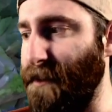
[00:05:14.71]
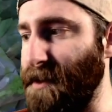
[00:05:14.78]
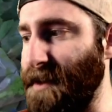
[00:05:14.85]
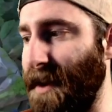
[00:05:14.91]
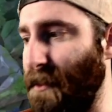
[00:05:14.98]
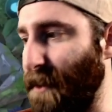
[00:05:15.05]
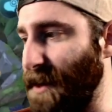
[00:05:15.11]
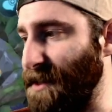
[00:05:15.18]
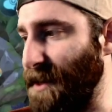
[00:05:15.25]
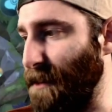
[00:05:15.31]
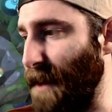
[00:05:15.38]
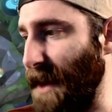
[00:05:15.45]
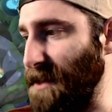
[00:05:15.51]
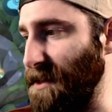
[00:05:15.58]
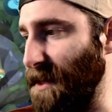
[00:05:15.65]
for some reason,
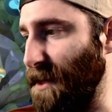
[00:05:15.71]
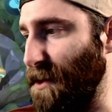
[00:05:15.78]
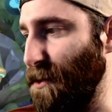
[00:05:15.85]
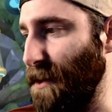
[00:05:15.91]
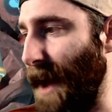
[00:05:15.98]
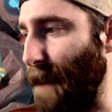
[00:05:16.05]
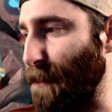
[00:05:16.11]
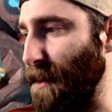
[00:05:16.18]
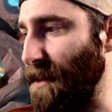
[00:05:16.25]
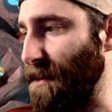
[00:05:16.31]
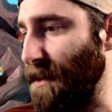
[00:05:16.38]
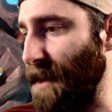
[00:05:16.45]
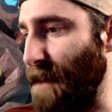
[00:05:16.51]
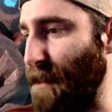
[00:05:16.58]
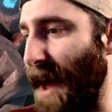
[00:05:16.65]
and we actually queued up
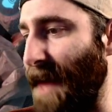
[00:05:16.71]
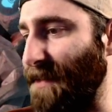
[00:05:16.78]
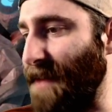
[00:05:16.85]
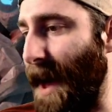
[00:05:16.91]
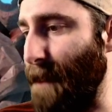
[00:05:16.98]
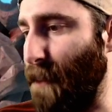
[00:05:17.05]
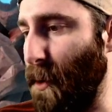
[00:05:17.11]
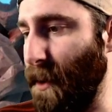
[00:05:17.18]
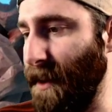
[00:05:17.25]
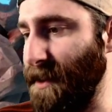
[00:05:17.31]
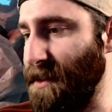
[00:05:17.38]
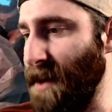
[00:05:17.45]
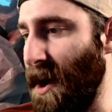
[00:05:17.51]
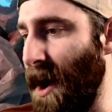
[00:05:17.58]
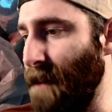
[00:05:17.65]
into them at that point
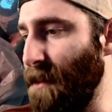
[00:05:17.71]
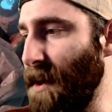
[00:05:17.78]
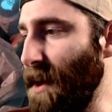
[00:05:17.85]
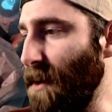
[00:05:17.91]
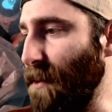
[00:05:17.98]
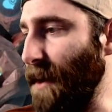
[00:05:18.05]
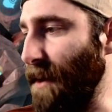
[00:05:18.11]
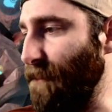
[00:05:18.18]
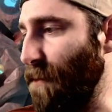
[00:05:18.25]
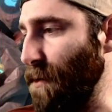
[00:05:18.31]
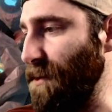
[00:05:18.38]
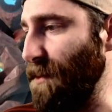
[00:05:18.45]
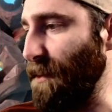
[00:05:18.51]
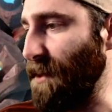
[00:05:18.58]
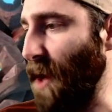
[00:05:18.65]
in time. We
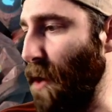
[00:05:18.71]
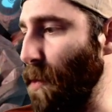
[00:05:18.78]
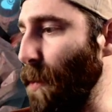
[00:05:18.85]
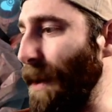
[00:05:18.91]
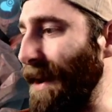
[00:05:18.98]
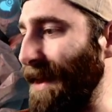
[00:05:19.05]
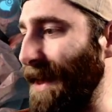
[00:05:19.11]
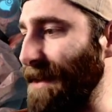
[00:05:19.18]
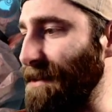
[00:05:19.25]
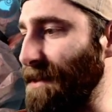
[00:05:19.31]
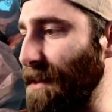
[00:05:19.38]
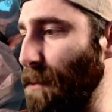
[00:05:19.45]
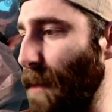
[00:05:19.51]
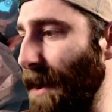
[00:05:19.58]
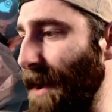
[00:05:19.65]
unfortunately don't win against
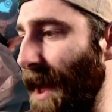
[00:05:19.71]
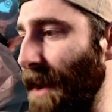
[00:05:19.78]
the one